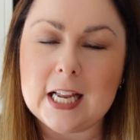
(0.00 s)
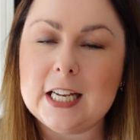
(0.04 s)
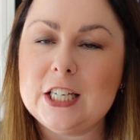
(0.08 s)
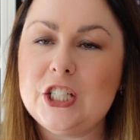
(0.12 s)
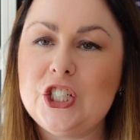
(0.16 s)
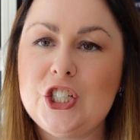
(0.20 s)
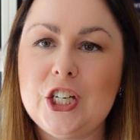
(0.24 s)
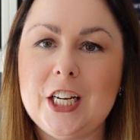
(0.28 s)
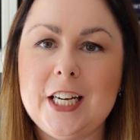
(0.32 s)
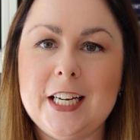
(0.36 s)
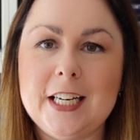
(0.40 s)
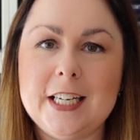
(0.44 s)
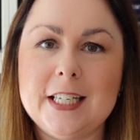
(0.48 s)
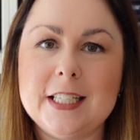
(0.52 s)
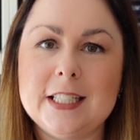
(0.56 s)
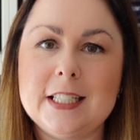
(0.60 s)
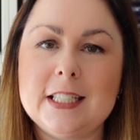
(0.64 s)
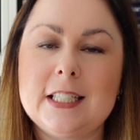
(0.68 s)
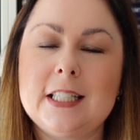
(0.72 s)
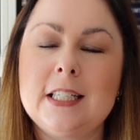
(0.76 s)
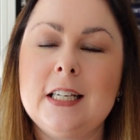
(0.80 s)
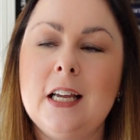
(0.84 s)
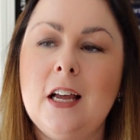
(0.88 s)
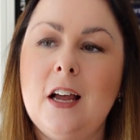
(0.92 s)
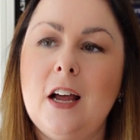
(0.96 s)

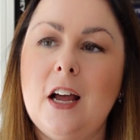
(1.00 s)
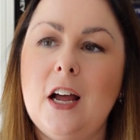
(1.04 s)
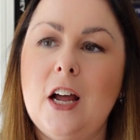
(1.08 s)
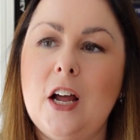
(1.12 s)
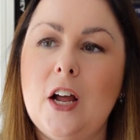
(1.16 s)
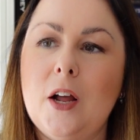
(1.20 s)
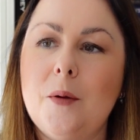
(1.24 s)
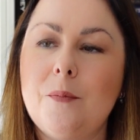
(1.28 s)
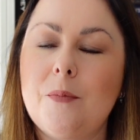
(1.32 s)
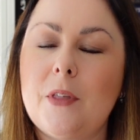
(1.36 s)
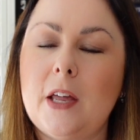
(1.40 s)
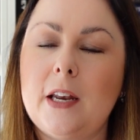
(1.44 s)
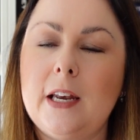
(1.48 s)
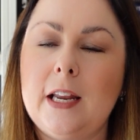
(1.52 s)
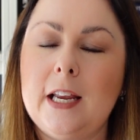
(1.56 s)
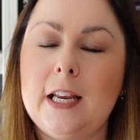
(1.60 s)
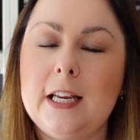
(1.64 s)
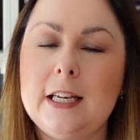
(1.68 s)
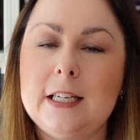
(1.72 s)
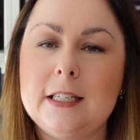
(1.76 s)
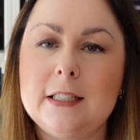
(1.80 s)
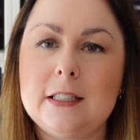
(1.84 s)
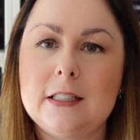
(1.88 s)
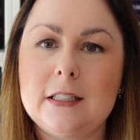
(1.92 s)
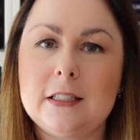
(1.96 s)
genes, then
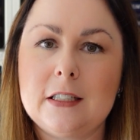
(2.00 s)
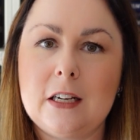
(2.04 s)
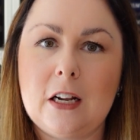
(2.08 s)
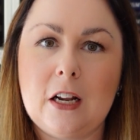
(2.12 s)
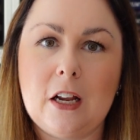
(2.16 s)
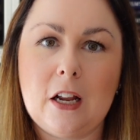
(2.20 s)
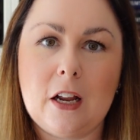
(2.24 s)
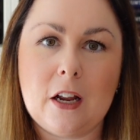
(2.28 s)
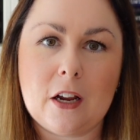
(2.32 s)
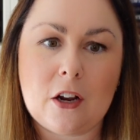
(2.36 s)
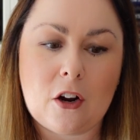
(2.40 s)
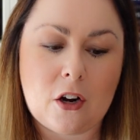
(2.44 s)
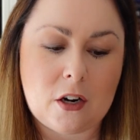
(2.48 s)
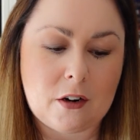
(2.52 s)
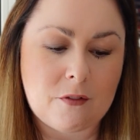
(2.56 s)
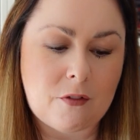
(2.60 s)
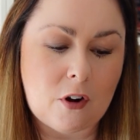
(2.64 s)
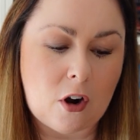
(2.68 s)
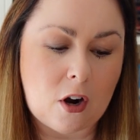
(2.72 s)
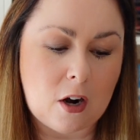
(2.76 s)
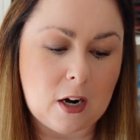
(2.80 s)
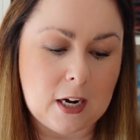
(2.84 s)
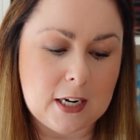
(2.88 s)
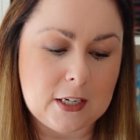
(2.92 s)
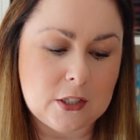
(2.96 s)
he is kind of
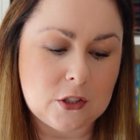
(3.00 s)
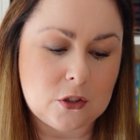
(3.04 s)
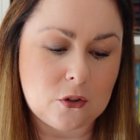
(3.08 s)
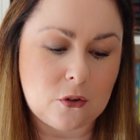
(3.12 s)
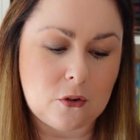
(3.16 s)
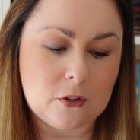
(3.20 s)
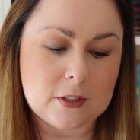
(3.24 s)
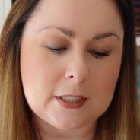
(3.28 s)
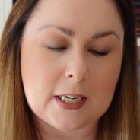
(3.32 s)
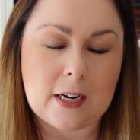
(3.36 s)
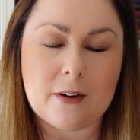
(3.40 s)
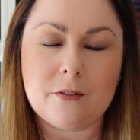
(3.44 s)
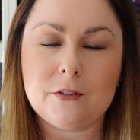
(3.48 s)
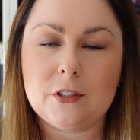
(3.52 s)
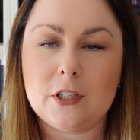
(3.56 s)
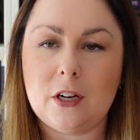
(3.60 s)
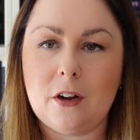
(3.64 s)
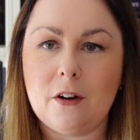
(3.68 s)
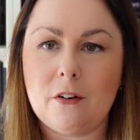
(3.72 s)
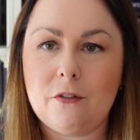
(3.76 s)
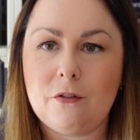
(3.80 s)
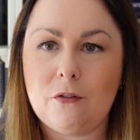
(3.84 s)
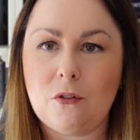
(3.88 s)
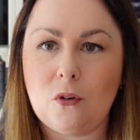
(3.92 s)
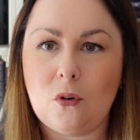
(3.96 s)
highly sought
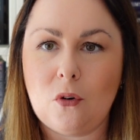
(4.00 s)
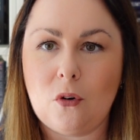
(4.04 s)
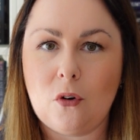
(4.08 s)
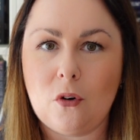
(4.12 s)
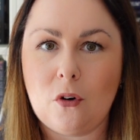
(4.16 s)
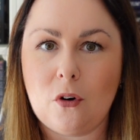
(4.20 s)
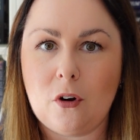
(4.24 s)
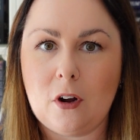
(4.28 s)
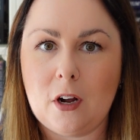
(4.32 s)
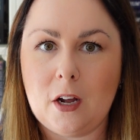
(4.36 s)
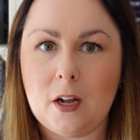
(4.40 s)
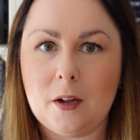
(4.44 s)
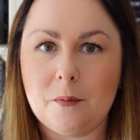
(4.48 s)
after for